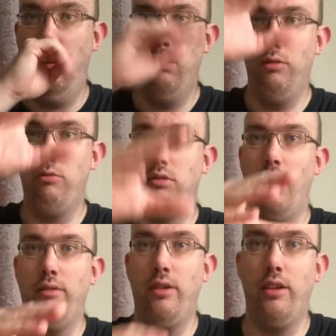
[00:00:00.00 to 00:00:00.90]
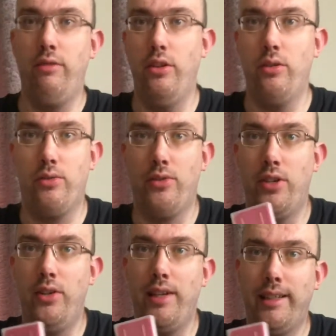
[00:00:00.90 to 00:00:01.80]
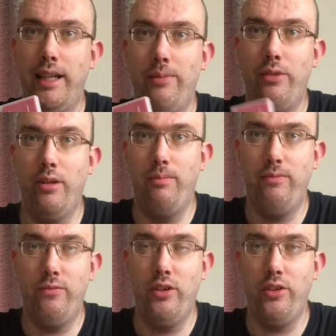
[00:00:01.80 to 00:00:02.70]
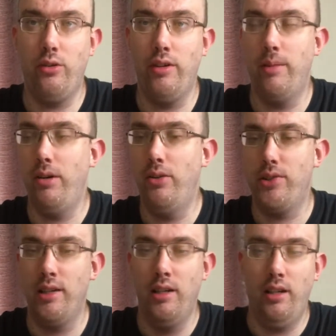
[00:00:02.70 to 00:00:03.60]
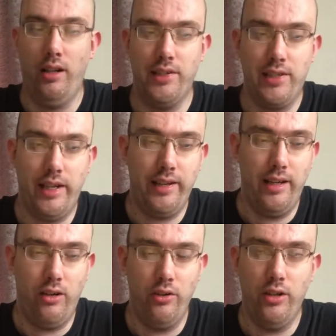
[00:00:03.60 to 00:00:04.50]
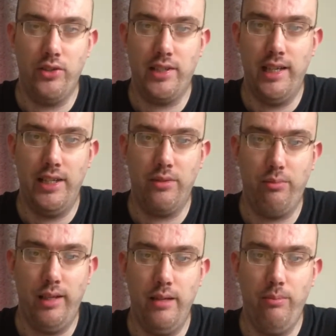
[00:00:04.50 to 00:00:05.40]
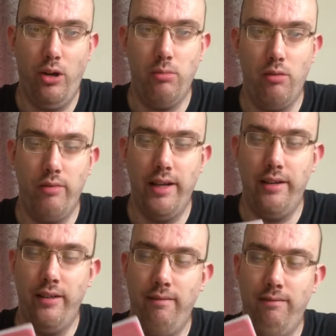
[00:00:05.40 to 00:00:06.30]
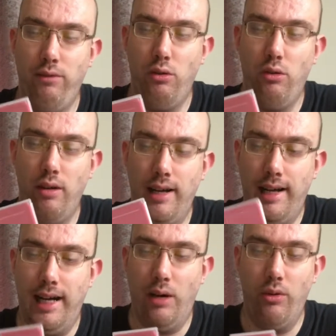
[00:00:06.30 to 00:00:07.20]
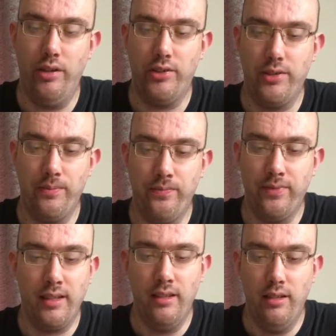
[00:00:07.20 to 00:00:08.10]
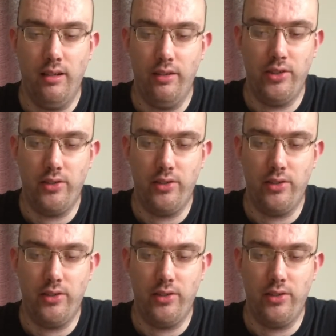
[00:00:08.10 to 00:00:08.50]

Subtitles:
were right in front of the front door. So as soon as that came through the door in the post, I sat there on those stairs playing Pokemon Red for hours. I